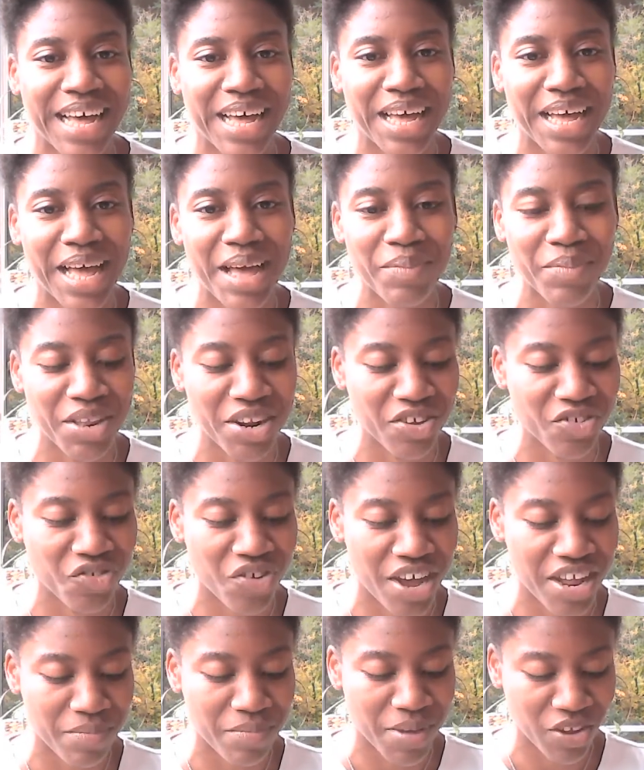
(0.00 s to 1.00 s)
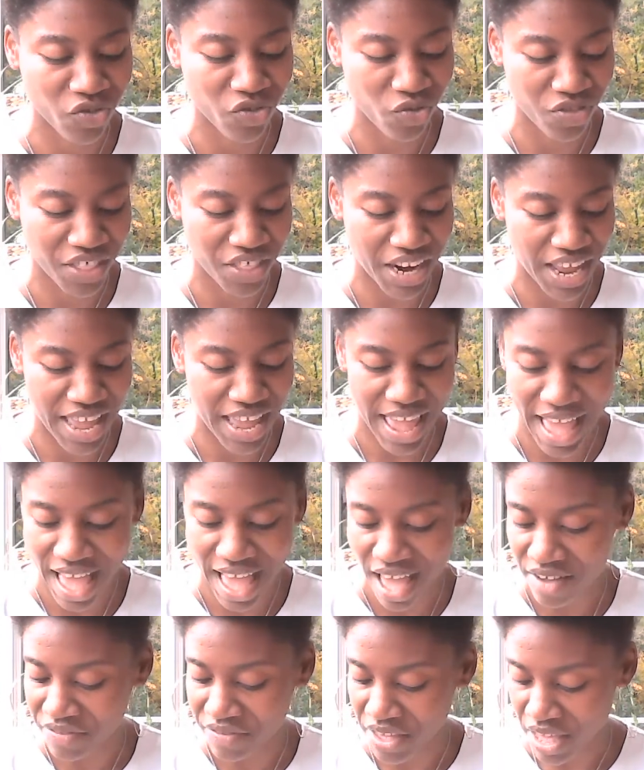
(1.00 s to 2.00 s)
I'm going to try to make sure that I
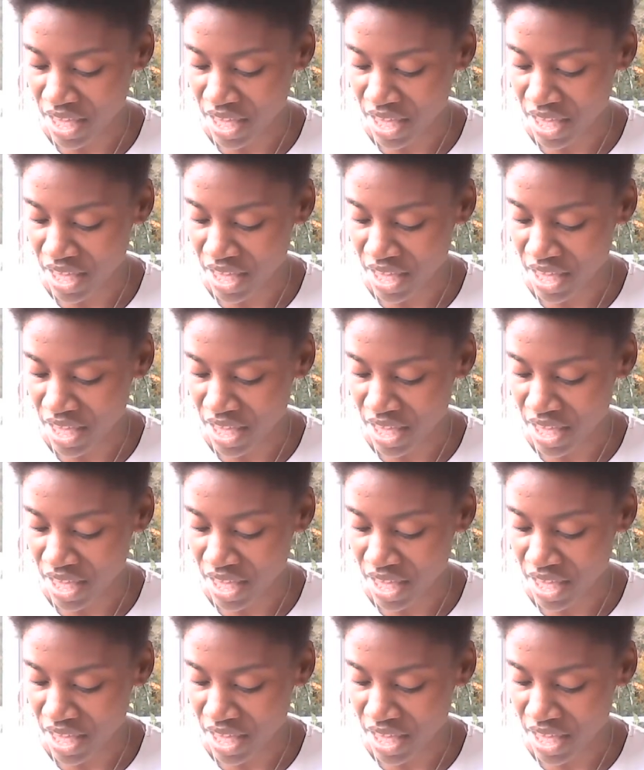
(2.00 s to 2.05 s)
have,